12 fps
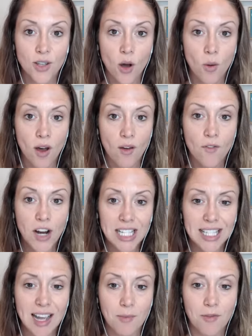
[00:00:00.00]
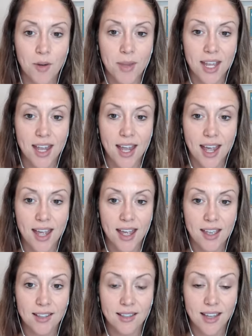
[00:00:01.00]
So, first step for me
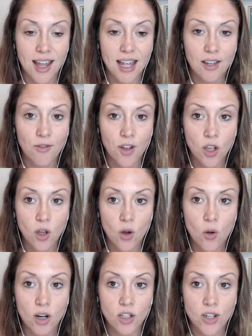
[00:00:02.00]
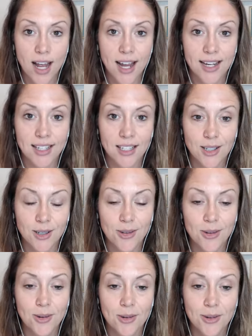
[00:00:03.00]
is if you are trying
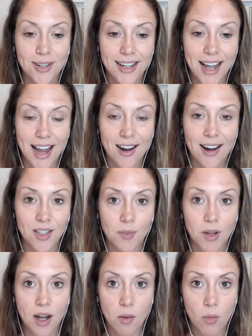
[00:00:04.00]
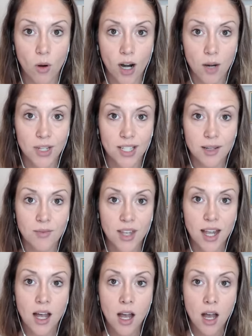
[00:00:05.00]
to get your husband on board with
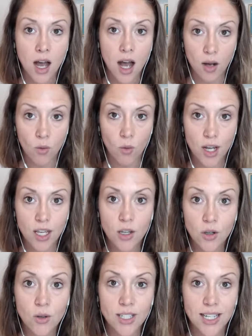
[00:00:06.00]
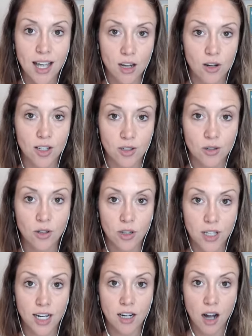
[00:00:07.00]
something, I want you to get crystal
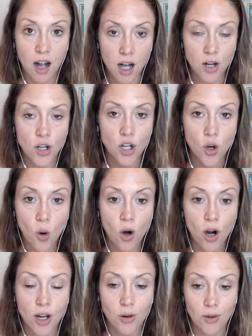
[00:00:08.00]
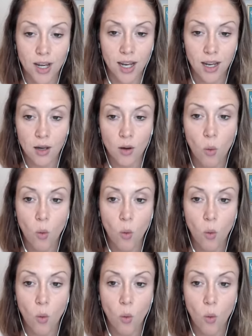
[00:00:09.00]
clear on your unique